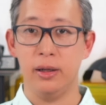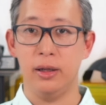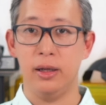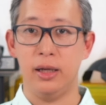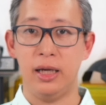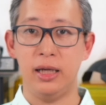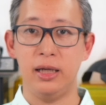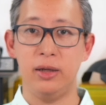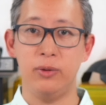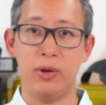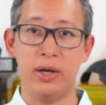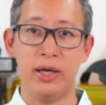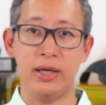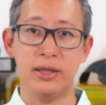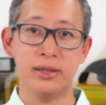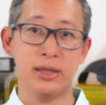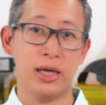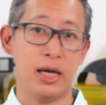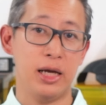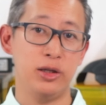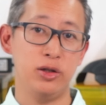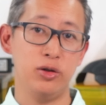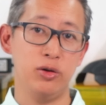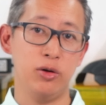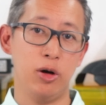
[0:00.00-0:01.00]
Anyways,
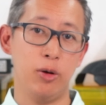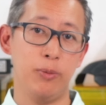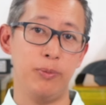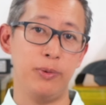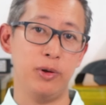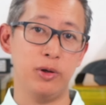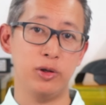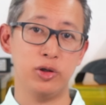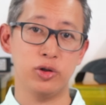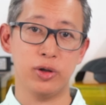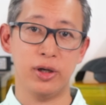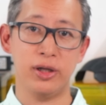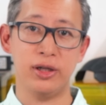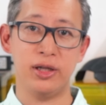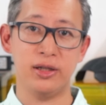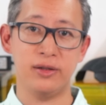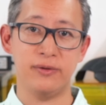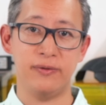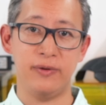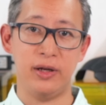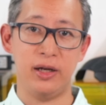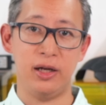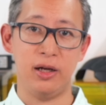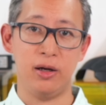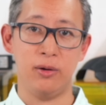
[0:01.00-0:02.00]
I do hope you enjoyed this
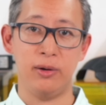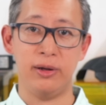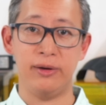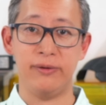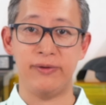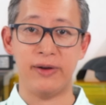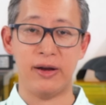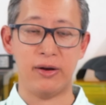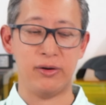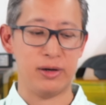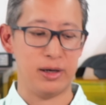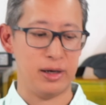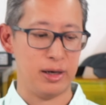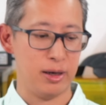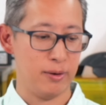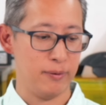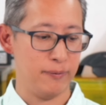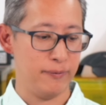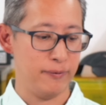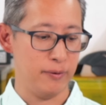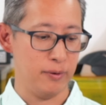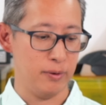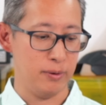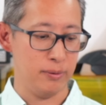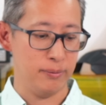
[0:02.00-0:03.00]
video and found it
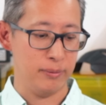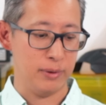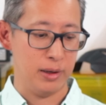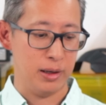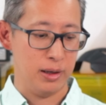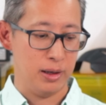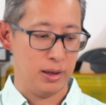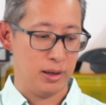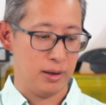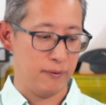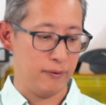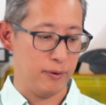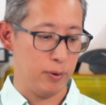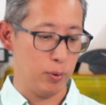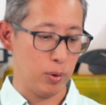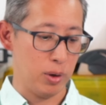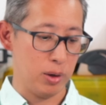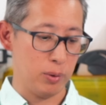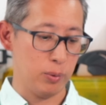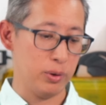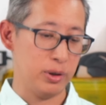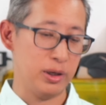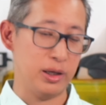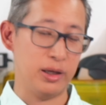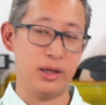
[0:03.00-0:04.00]
helpful. If you
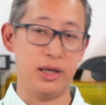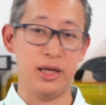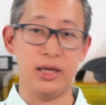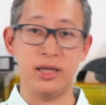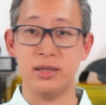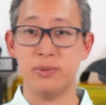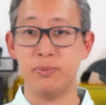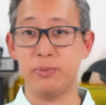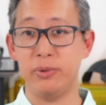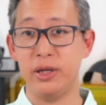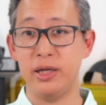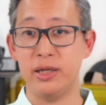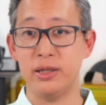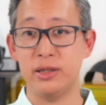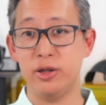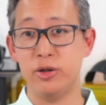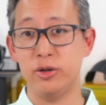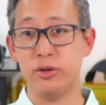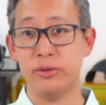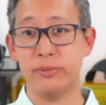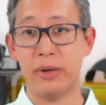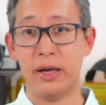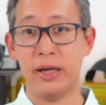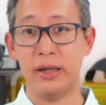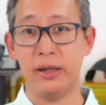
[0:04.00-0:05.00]
want one of these, please
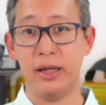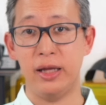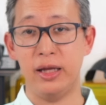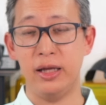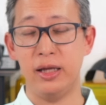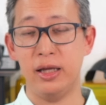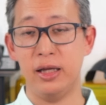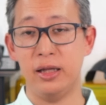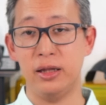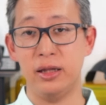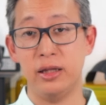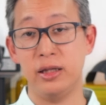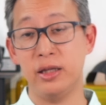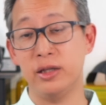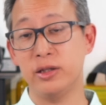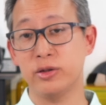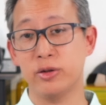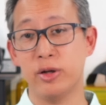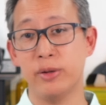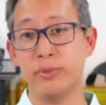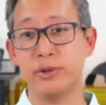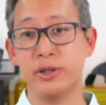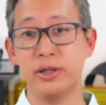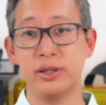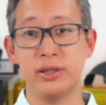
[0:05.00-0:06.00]
use my link in the
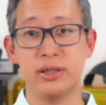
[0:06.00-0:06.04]
description